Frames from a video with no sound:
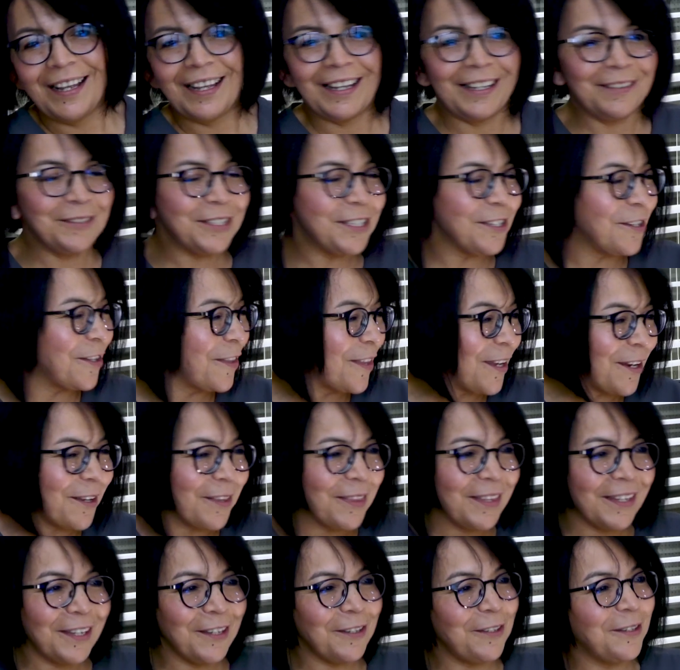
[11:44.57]
I'm still there,
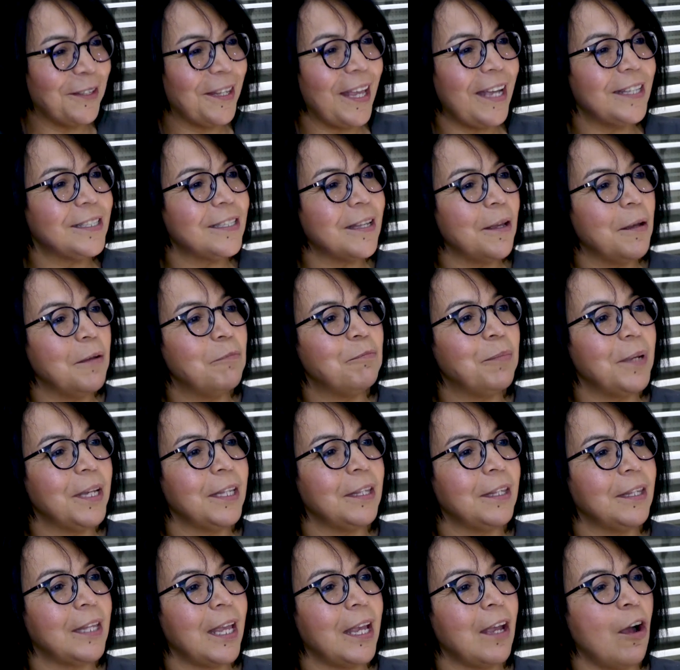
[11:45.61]
Theo. But
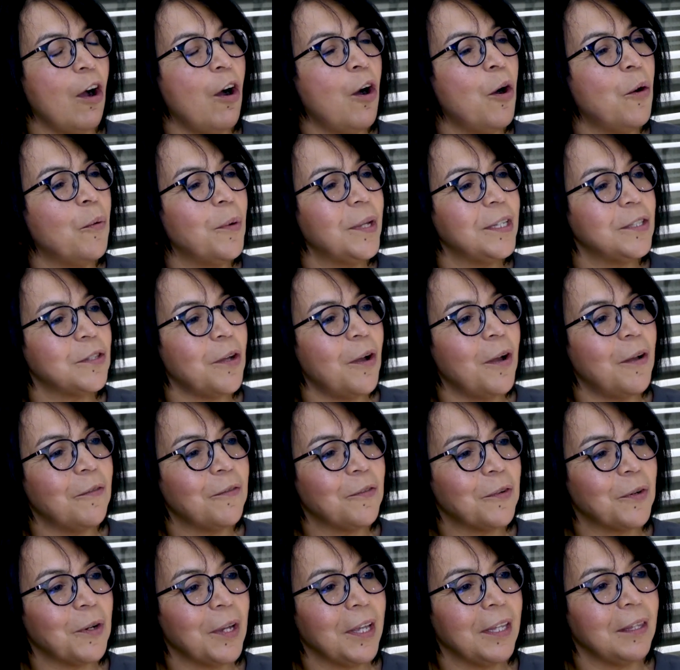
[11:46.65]
they always
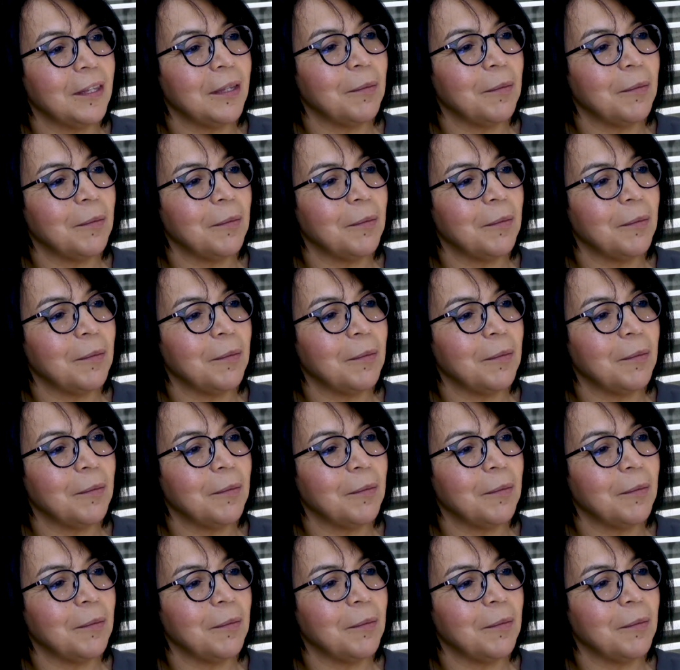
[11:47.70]
offer. And the